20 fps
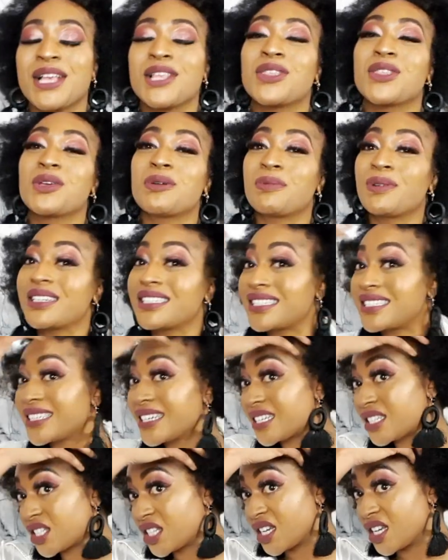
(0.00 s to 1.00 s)

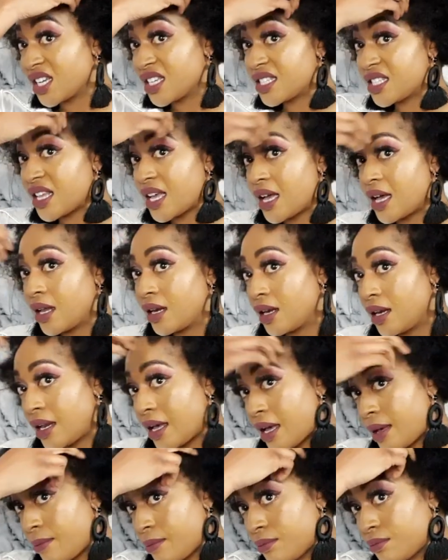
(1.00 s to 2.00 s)
superstitious
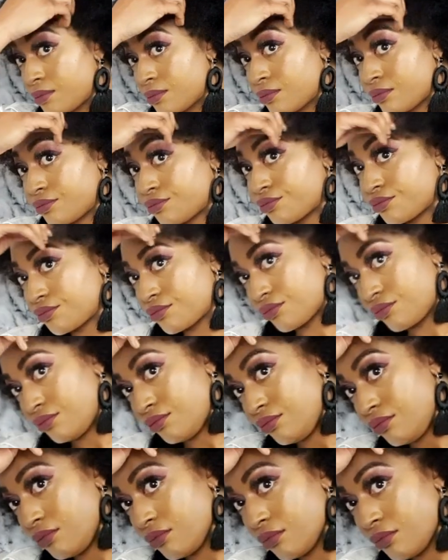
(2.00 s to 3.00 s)
and
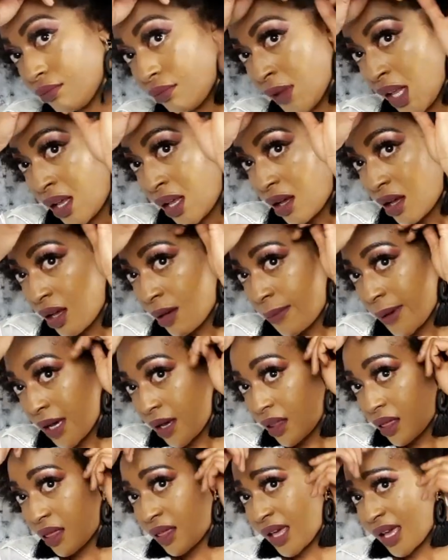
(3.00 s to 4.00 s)

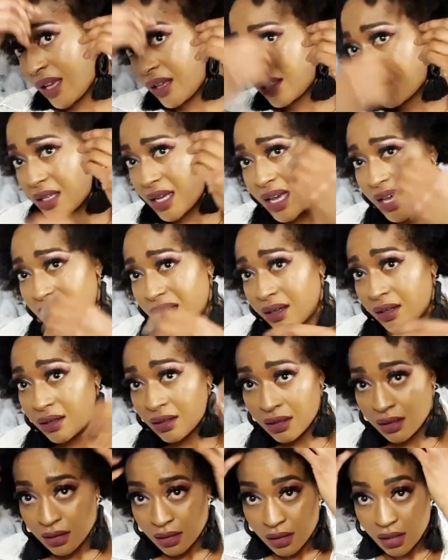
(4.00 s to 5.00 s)
about things. And
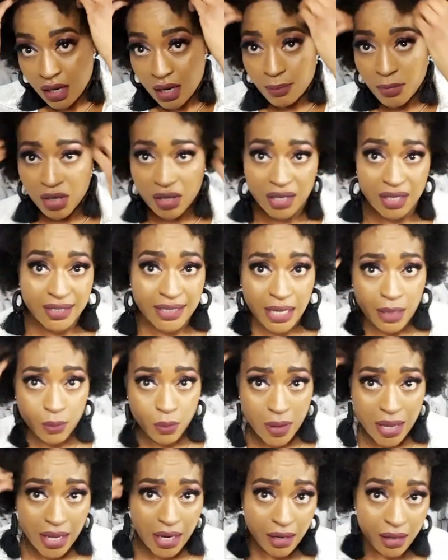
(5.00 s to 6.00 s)
I'm not going to say
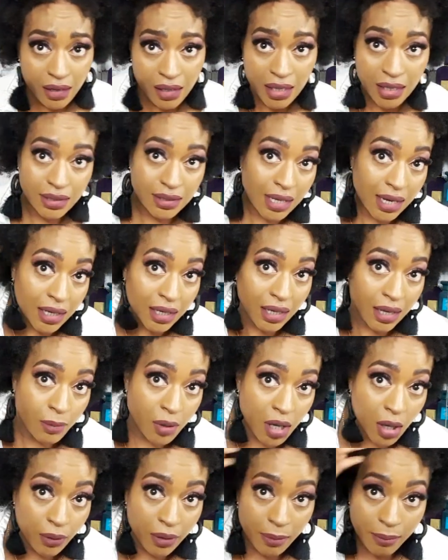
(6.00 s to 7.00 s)
when exactly I'm
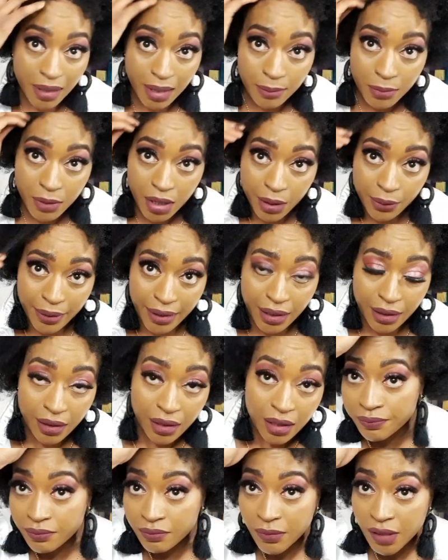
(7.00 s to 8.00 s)
going, but I'm going.
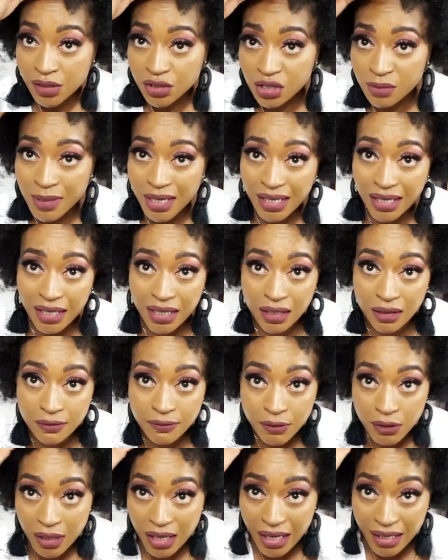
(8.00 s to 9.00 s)
Too many
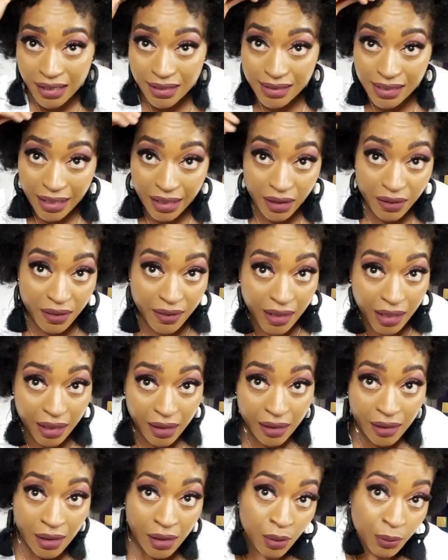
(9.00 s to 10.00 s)
evil eyes out
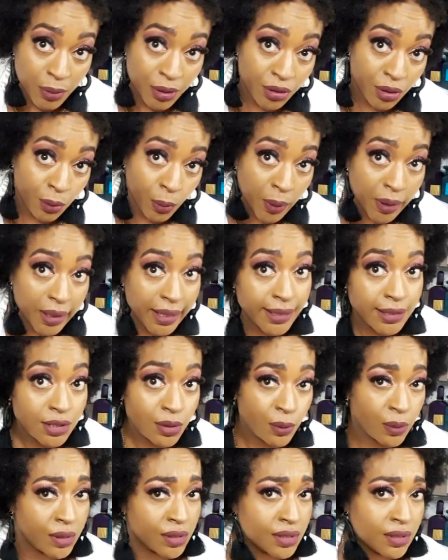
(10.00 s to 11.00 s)
there. When you're working
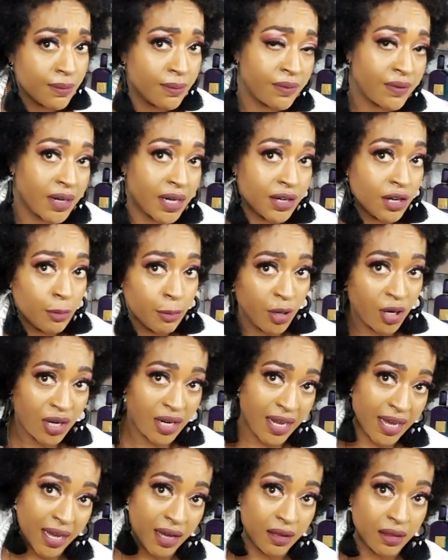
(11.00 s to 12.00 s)
towards something and you're putting
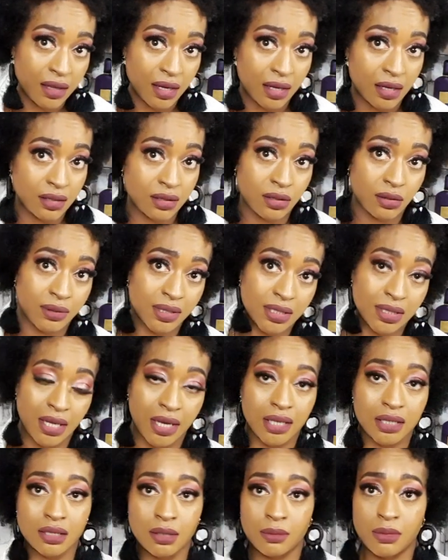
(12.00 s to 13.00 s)
it out there, there's always
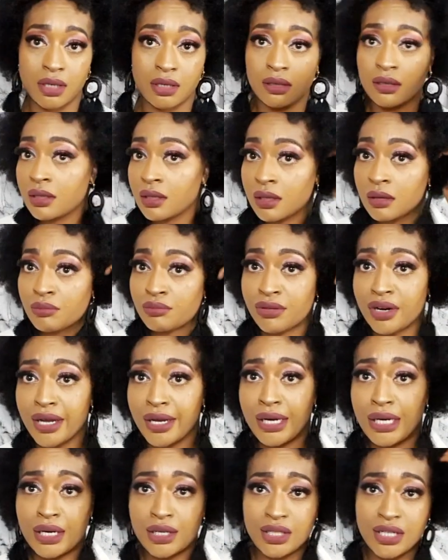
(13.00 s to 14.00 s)
like someone
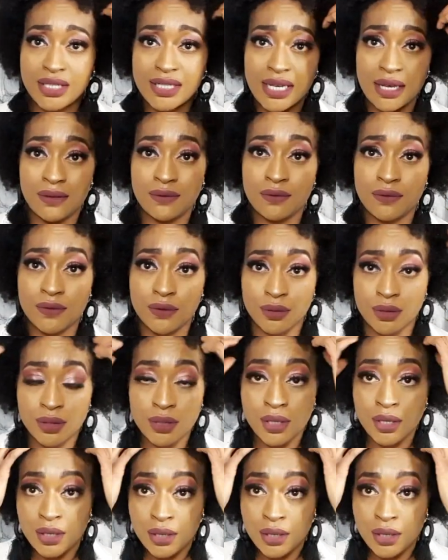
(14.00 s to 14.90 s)
preying on your downfall.